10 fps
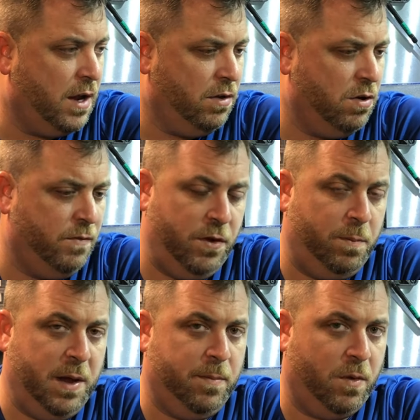I don't know if you
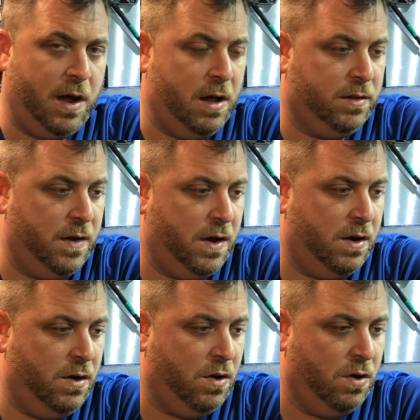people out
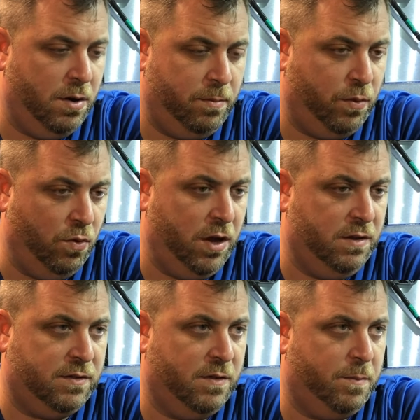there are
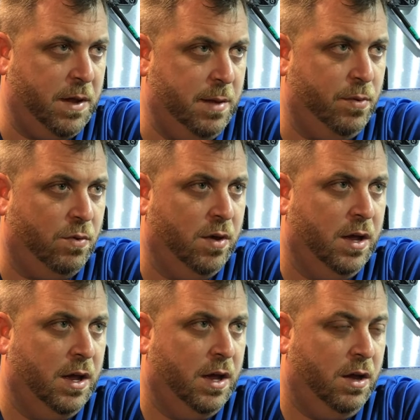employees of people,
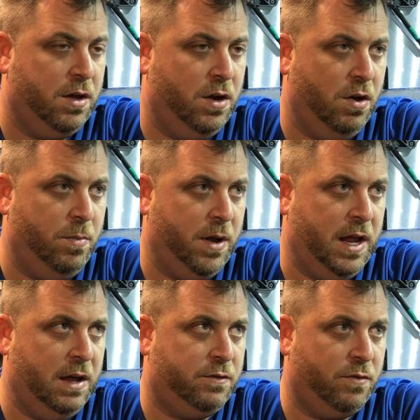you know,
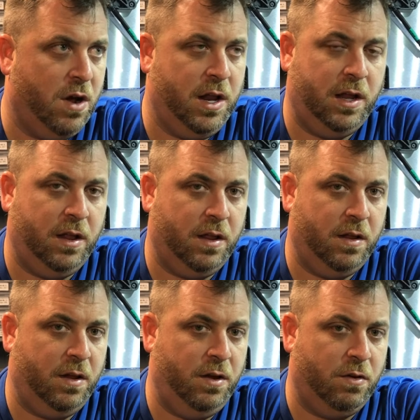but as running
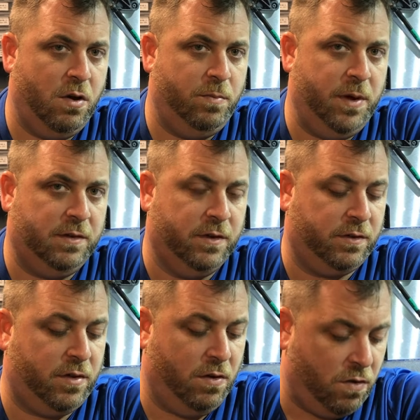your own
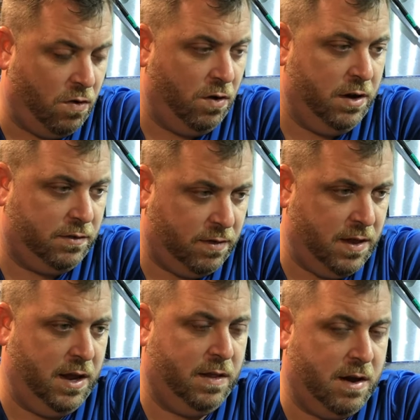business, the hardest
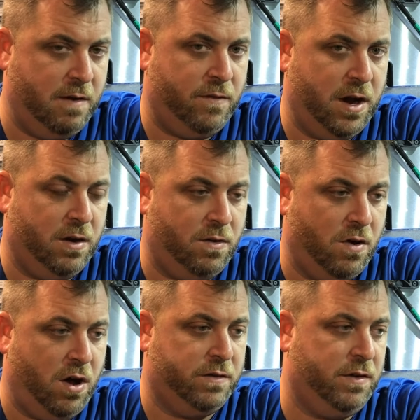thing that I've ran
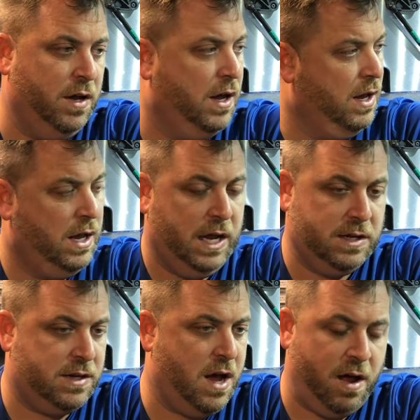across,
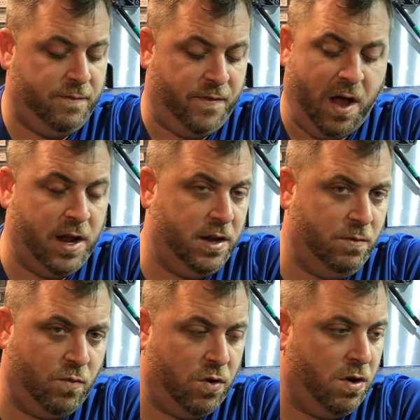it's not
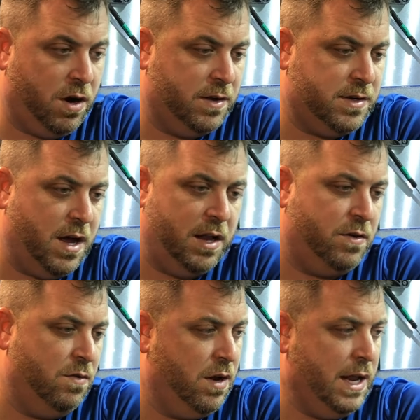finding work, it's
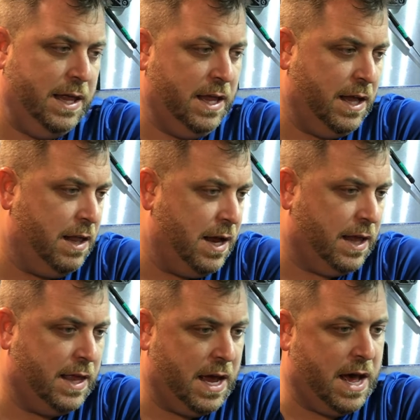not doing anything
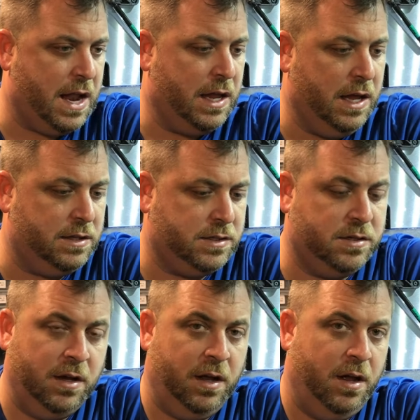like that,
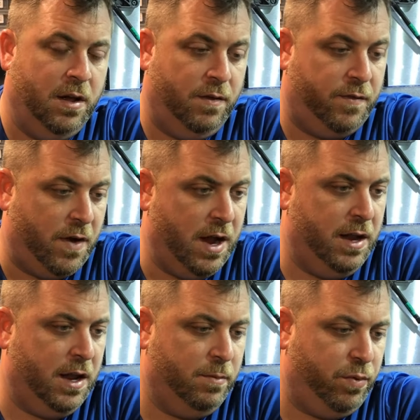it's finding